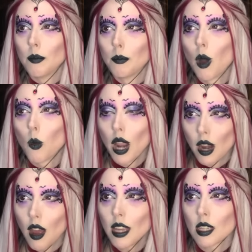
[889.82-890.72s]
But when
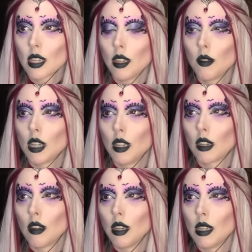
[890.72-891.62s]
I see Eugenia
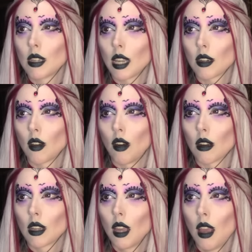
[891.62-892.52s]
Cooney's
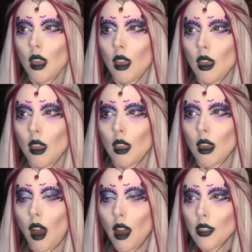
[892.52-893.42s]
TikTok,
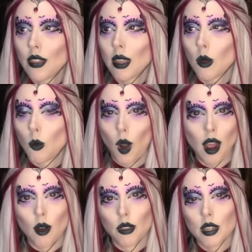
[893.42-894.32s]
I think,
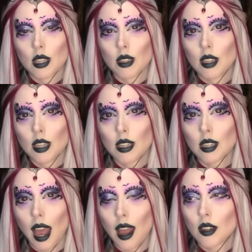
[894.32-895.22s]
wow, this is
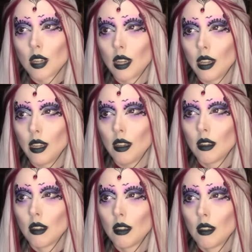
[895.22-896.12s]
actually,
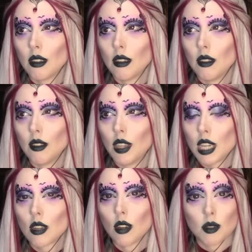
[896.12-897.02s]

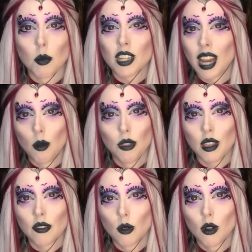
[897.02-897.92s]
this looks much
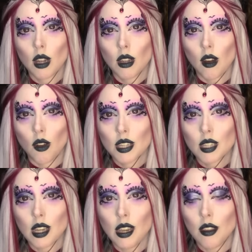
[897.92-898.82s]
healthier for her,
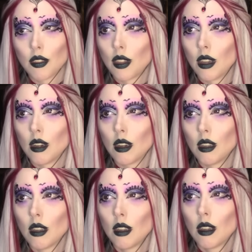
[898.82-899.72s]
honestly,
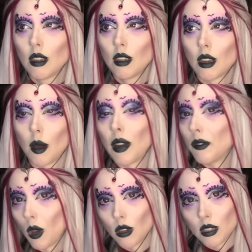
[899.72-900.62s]
than, I mean, I've
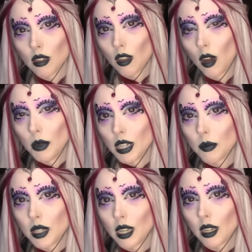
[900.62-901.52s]
not looked at the comments
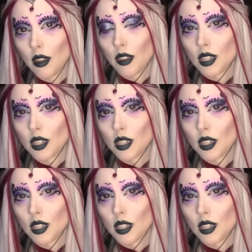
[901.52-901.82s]
particularly